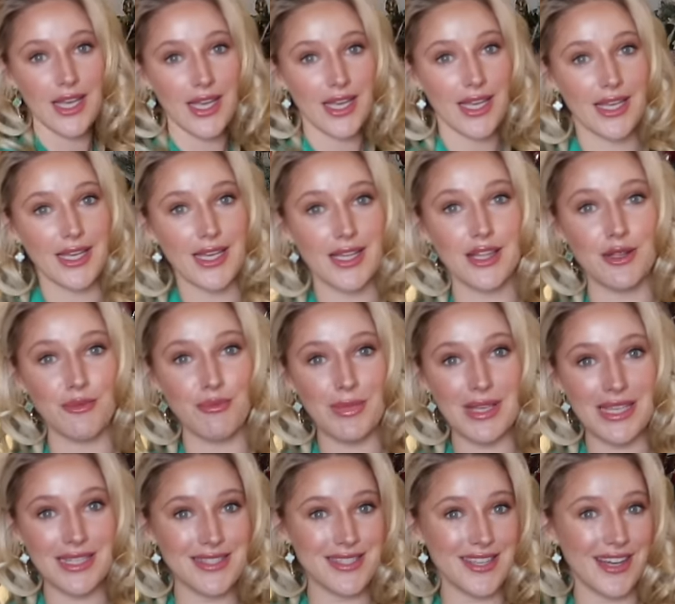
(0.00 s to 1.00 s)
in the
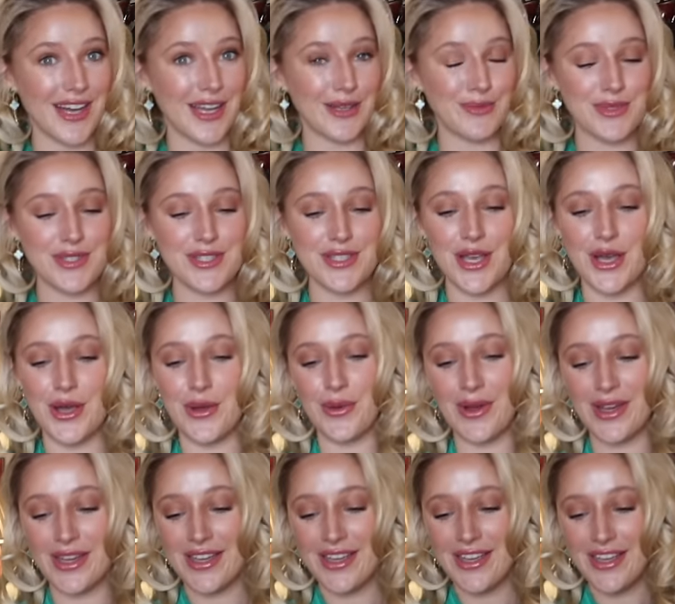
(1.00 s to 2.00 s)
meantime.
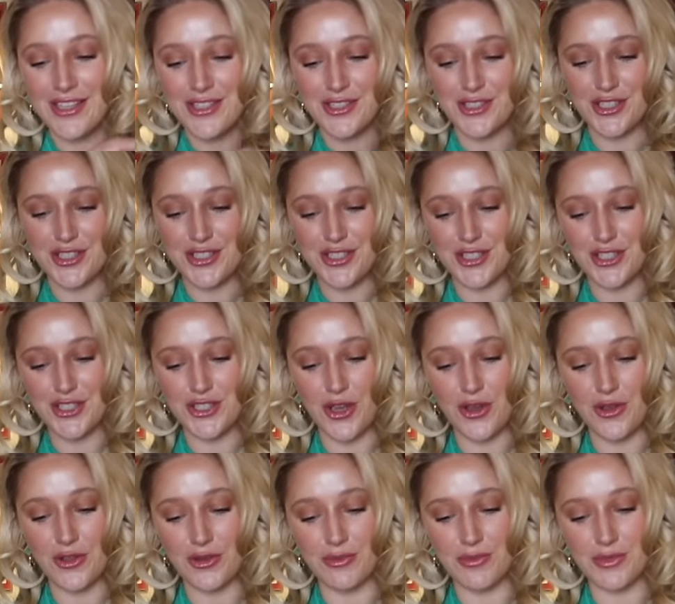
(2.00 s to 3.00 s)
So just to
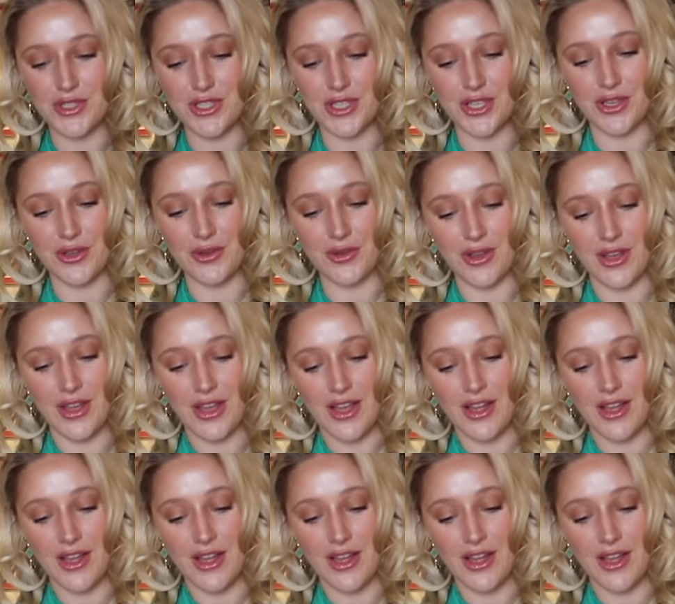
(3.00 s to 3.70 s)
show them to you,